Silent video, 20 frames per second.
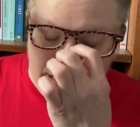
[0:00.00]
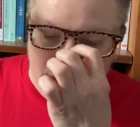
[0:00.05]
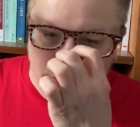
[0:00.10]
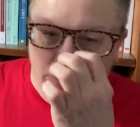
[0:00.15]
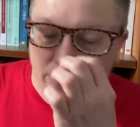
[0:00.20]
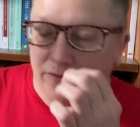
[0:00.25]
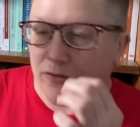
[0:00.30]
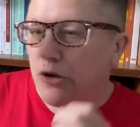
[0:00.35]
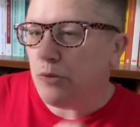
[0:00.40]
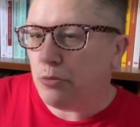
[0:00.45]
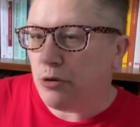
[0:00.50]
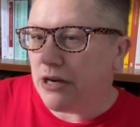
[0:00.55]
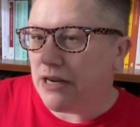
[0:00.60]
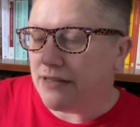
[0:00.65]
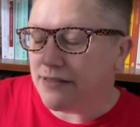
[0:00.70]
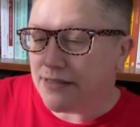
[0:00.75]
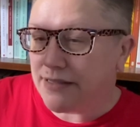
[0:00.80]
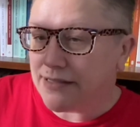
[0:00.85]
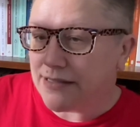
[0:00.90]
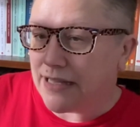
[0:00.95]
however you
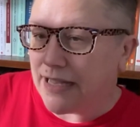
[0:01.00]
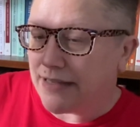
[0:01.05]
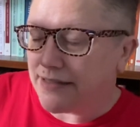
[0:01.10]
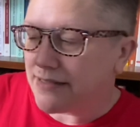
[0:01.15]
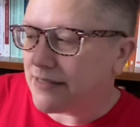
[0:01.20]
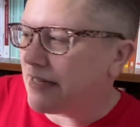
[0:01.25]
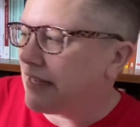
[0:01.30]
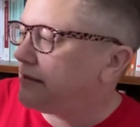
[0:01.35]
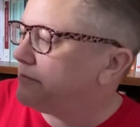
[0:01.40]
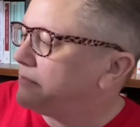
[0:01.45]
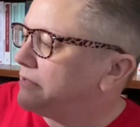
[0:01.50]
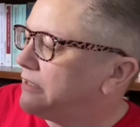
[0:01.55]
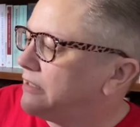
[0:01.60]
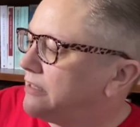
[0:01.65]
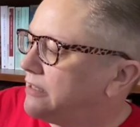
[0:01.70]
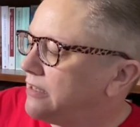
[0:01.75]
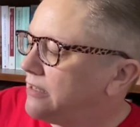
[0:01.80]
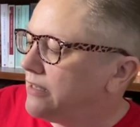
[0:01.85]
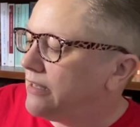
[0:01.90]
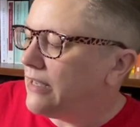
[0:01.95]
pronounce his last name.
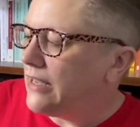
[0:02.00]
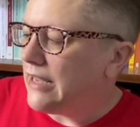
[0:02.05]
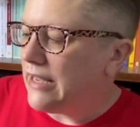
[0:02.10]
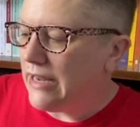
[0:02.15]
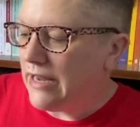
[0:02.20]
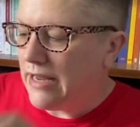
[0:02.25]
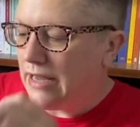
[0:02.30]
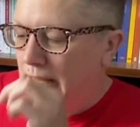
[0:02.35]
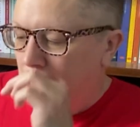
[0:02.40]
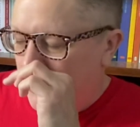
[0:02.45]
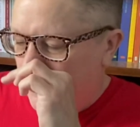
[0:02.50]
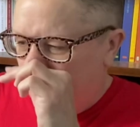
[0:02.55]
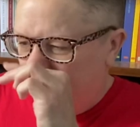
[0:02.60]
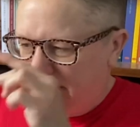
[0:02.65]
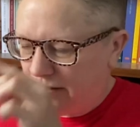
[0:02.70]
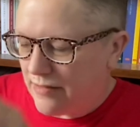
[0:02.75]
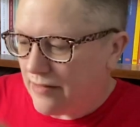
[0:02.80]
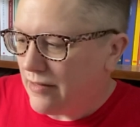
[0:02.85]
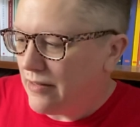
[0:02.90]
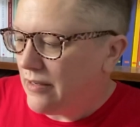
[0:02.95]

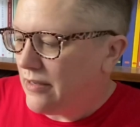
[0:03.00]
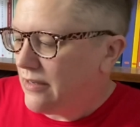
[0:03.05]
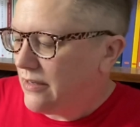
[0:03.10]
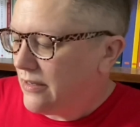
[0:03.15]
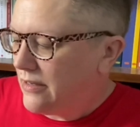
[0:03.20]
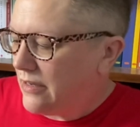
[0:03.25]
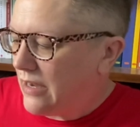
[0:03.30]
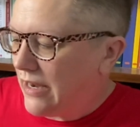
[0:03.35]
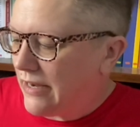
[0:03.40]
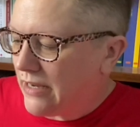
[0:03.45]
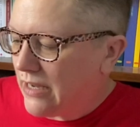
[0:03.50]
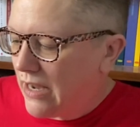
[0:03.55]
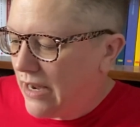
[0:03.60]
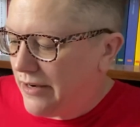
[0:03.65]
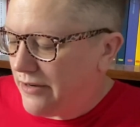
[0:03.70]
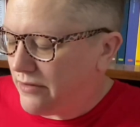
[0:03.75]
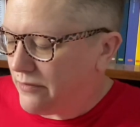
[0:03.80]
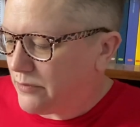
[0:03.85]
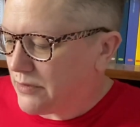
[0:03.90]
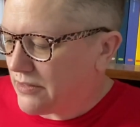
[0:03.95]
And I
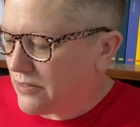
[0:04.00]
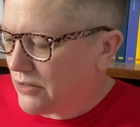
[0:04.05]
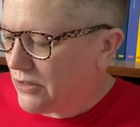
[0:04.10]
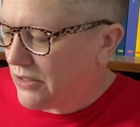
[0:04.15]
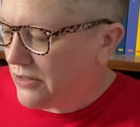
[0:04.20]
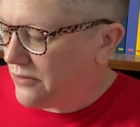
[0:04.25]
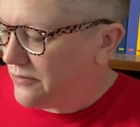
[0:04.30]
kind of was looking